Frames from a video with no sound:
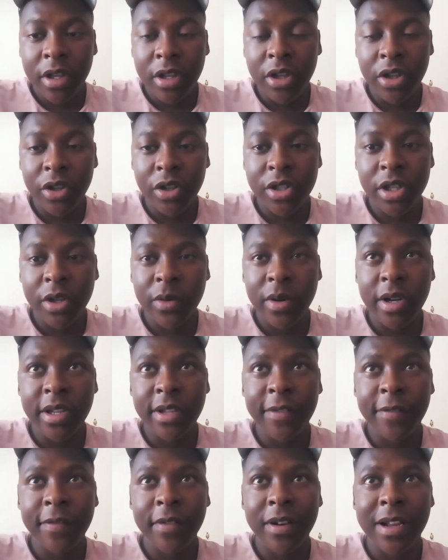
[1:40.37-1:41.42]
You
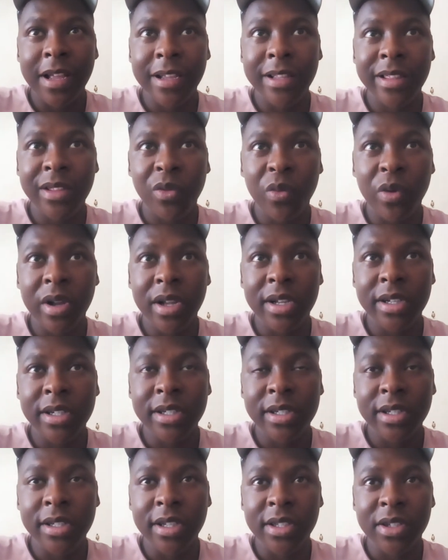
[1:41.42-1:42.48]
literally feel like the
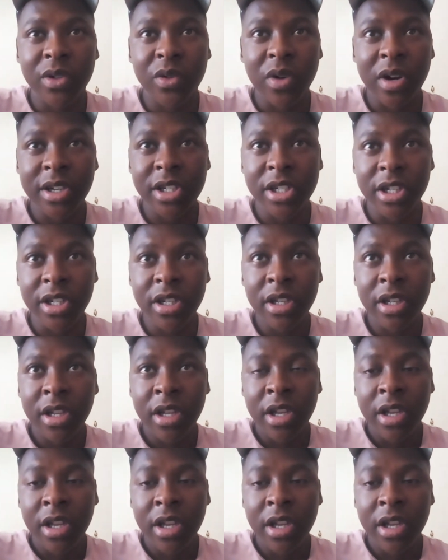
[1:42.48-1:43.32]
world is crashing.